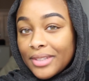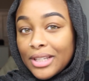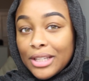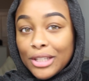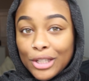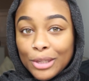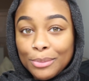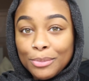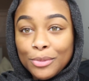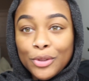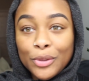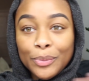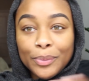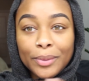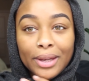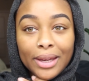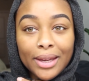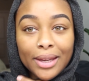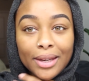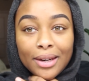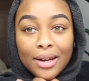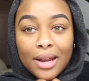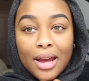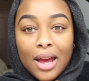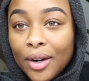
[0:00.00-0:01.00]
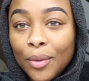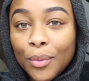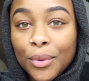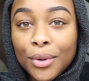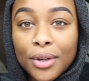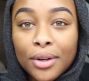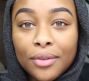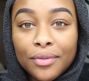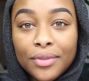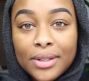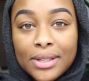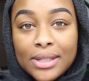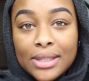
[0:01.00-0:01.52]
So I'm zooming in. I
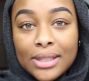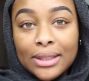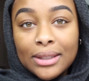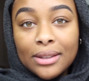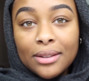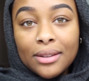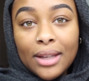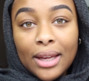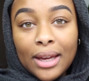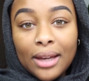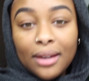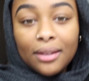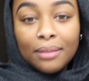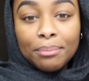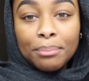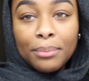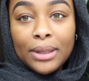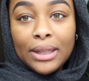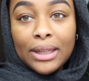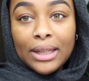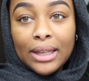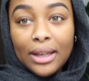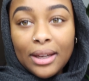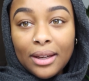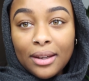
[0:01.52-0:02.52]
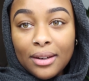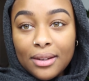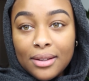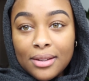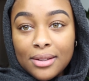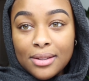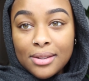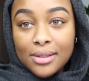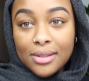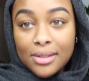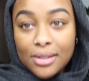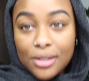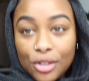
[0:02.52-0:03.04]
wonder if this like plant
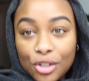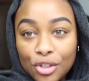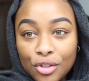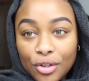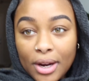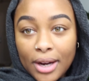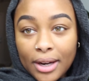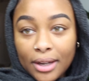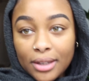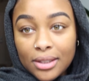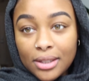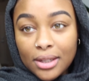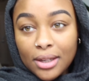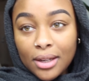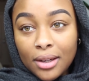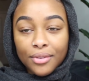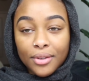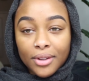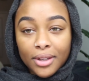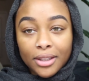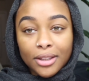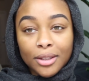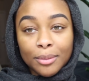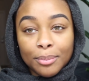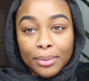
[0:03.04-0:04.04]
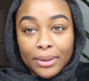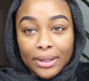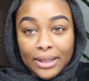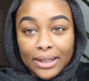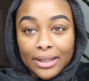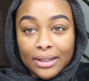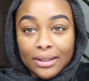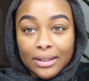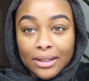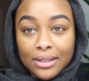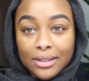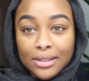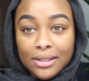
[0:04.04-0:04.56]
is distracting. I feel like the
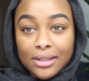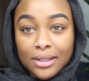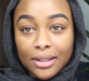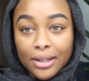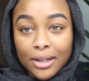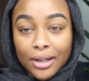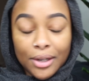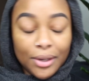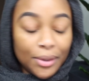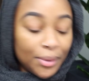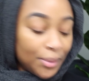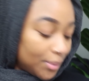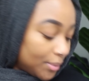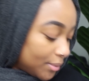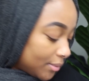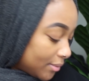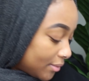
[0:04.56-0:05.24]
plant needs to go.